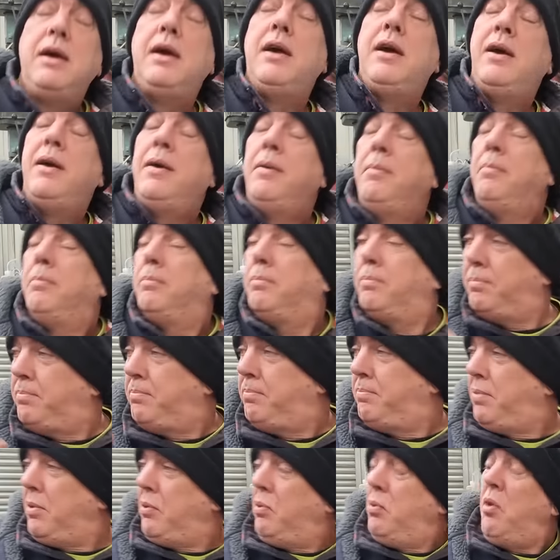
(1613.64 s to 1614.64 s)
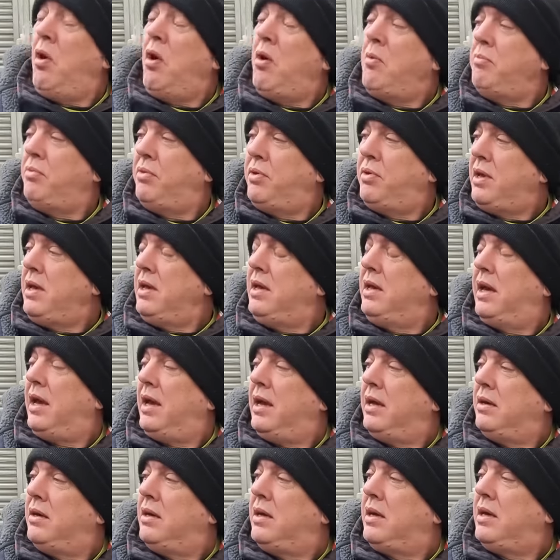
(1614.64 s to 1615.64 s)
Um, but what I'm
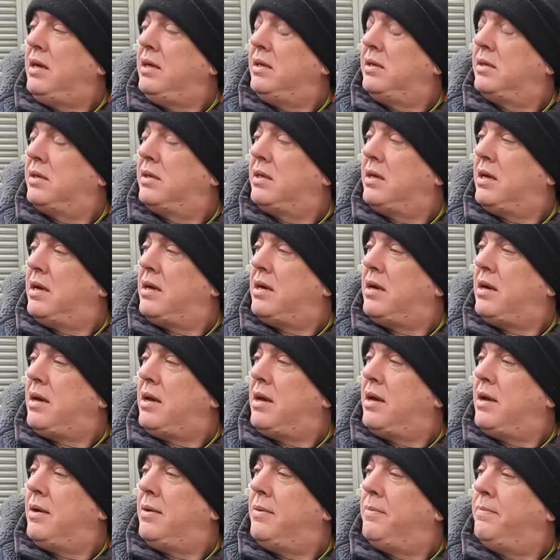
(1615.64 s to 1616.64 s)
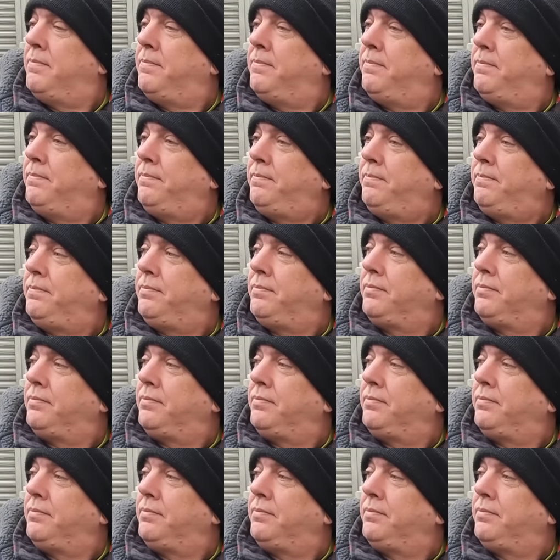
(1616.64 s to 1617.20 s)
thinking is that um,